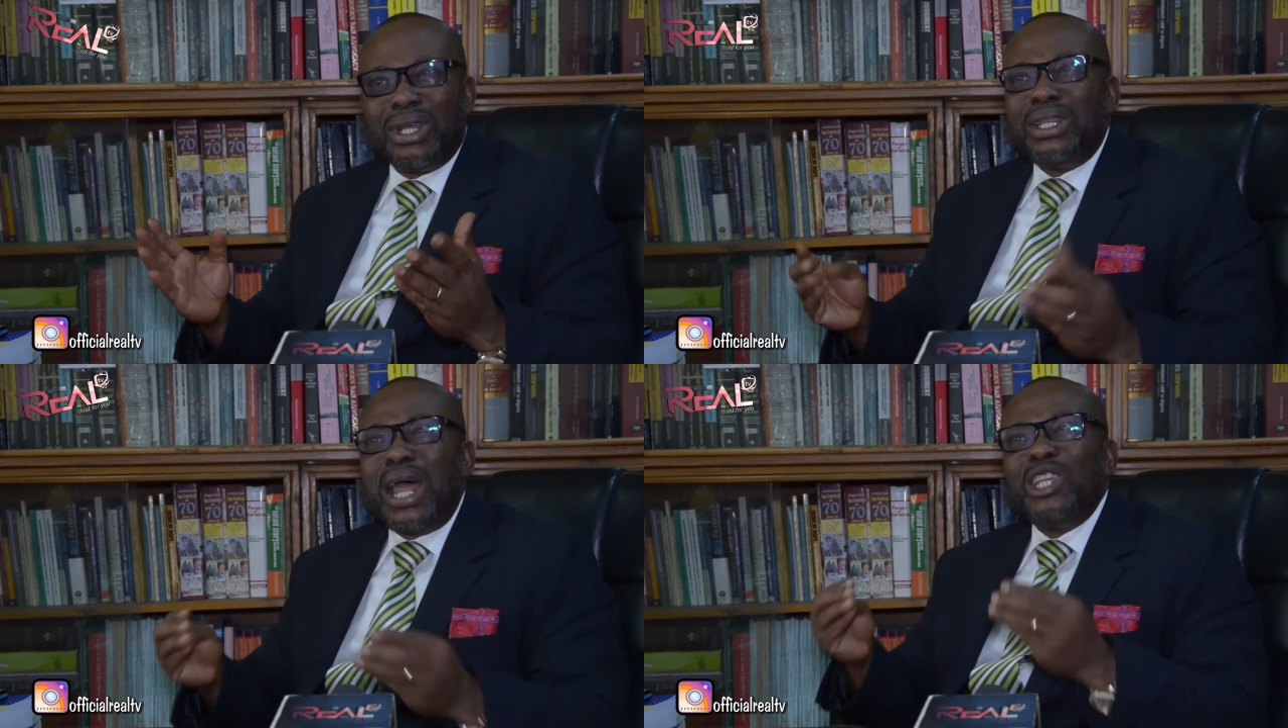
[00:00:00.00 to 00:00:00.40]

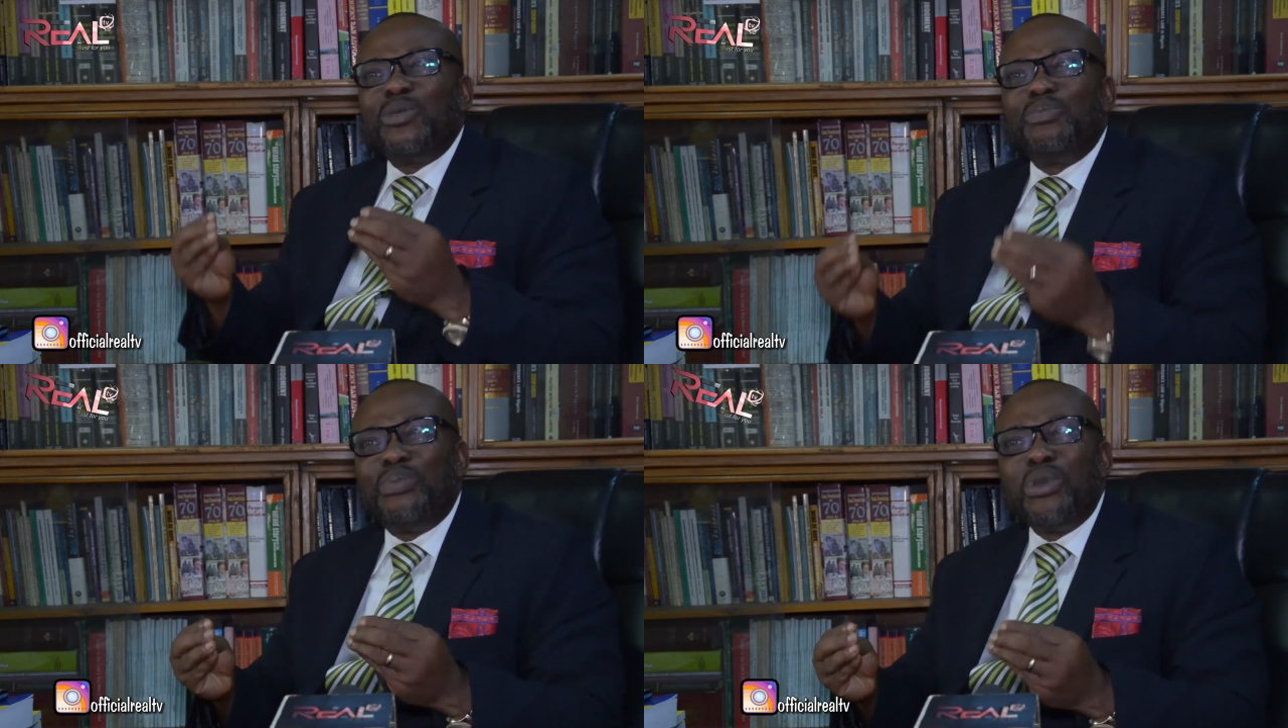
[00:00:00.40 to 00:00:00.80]
That is
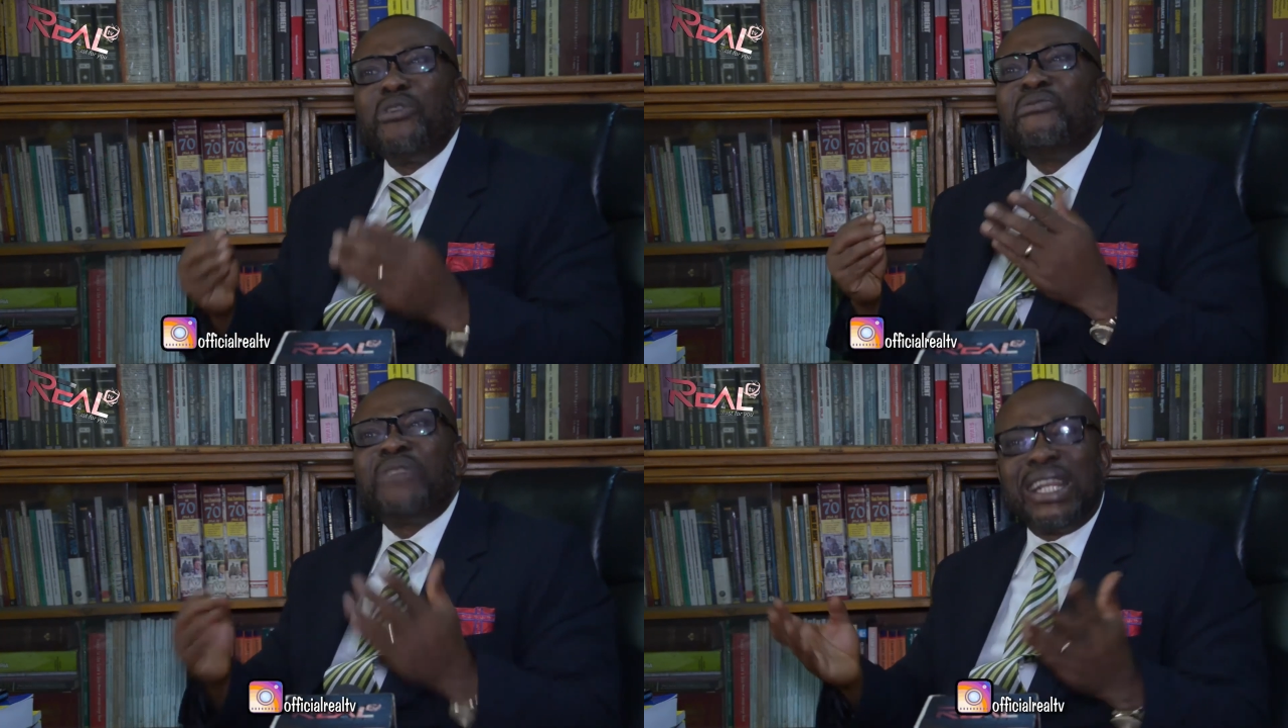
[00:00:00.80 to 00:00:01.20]

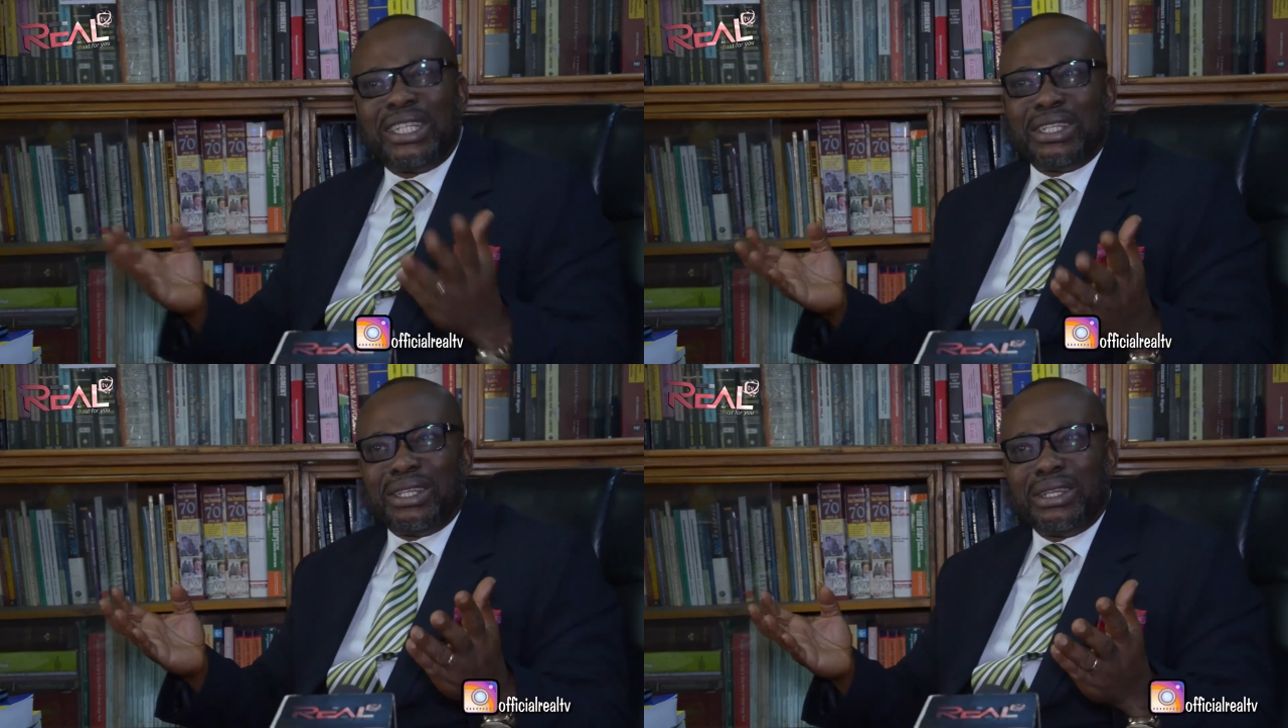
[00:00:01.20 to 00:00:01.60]
pure
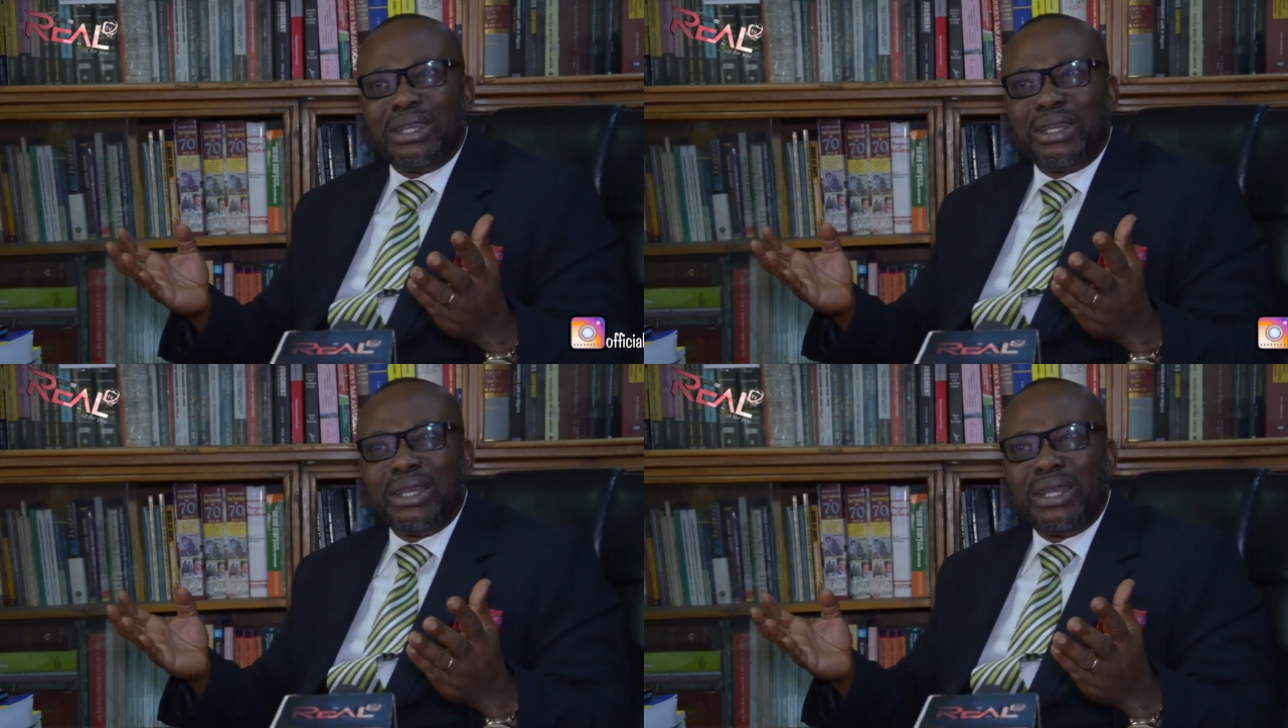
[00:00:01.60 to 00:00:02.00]
vanity.
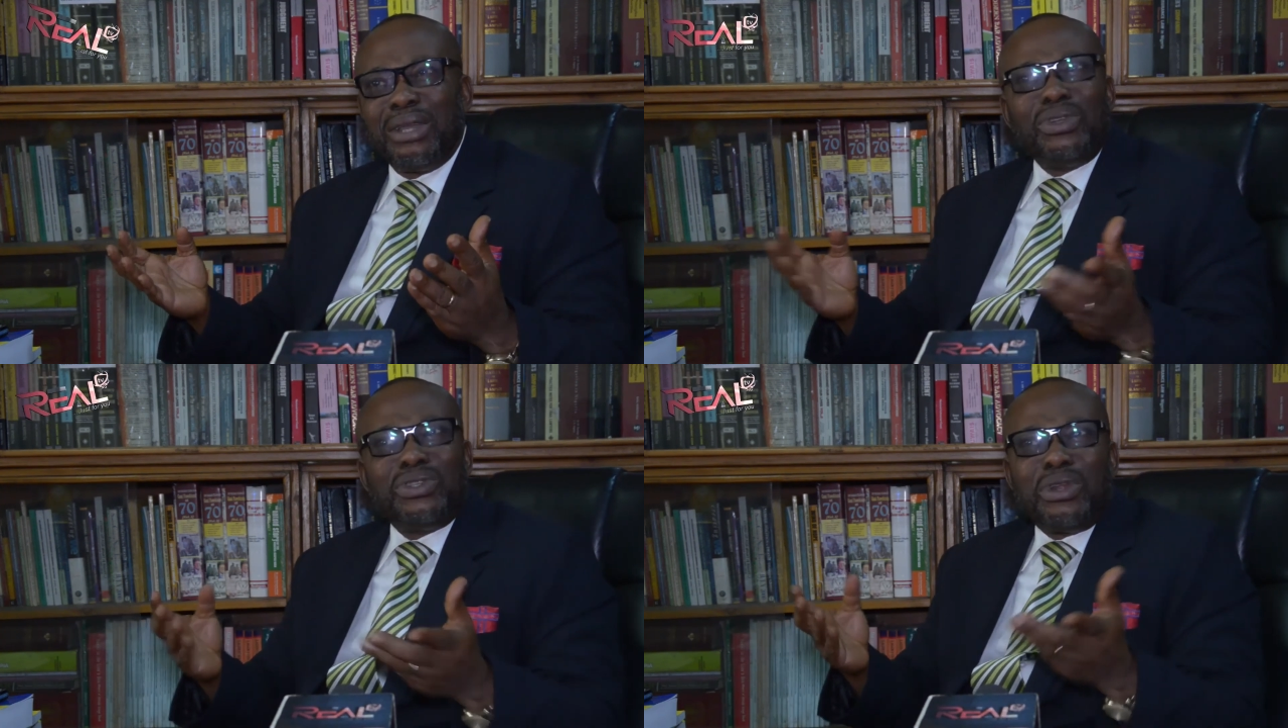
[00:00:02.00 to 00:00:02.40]

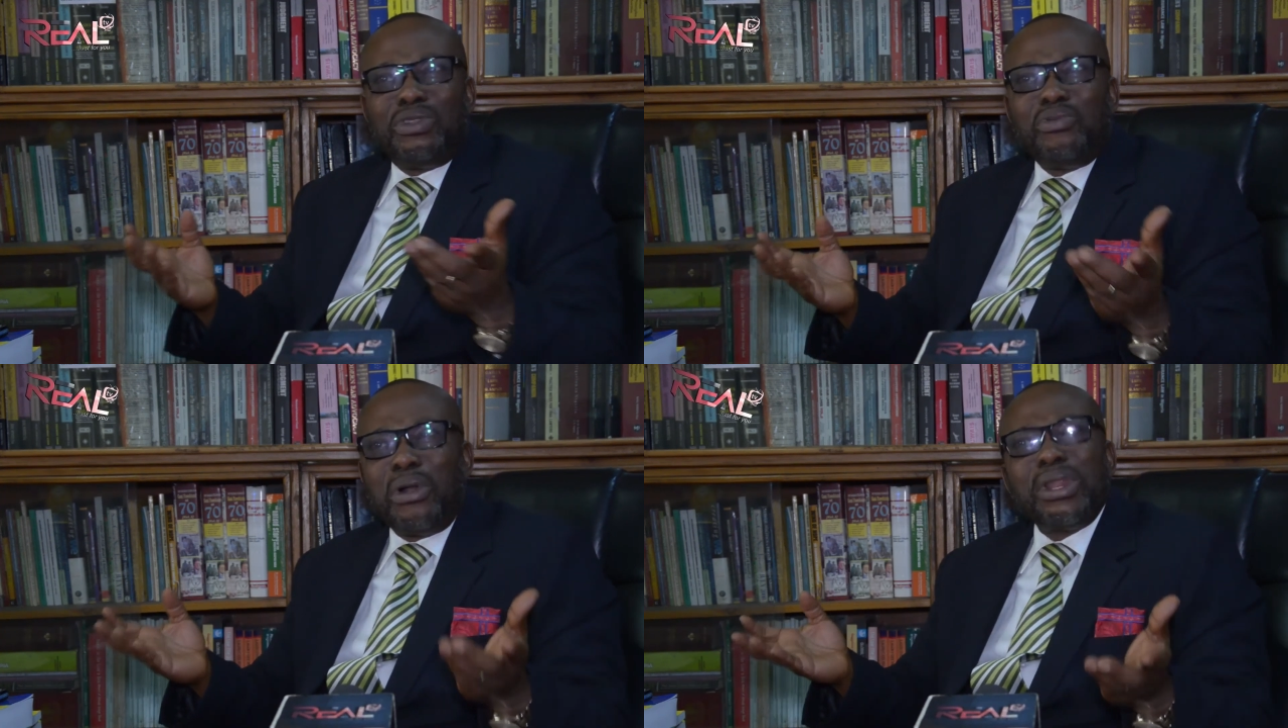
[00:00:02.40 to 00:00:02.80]
We should not
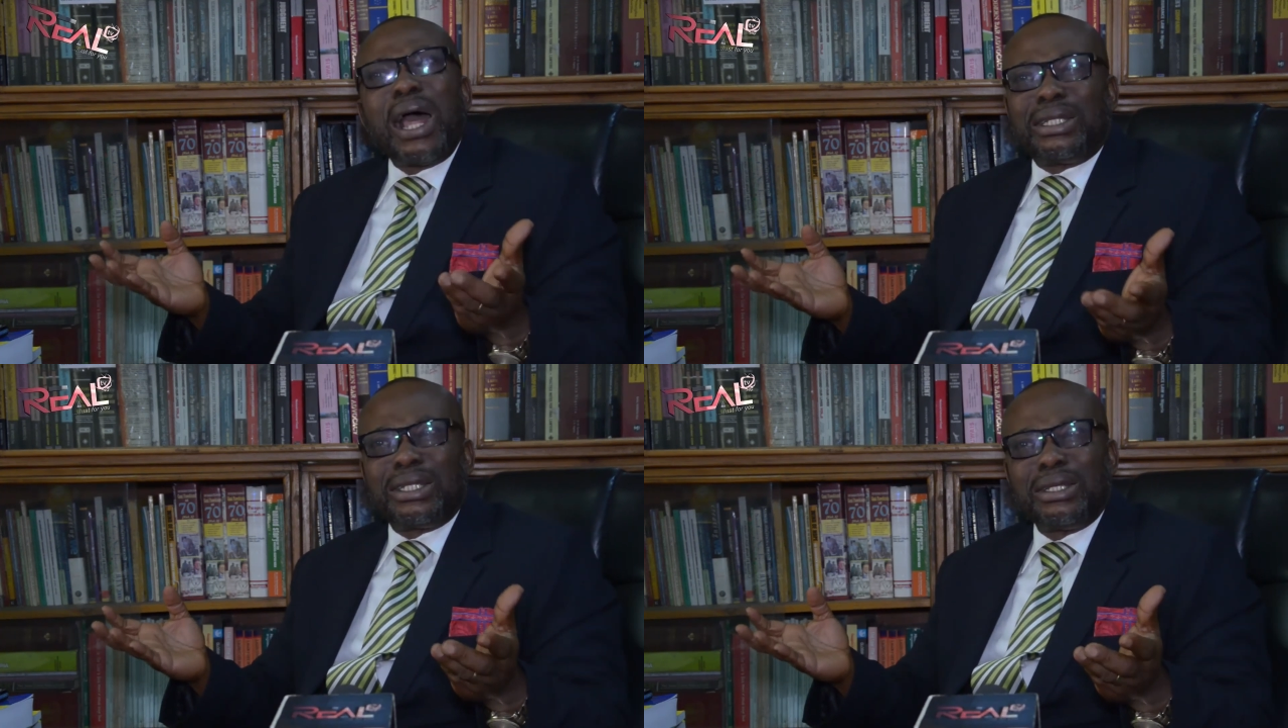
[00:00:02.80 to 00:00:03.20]
do all that.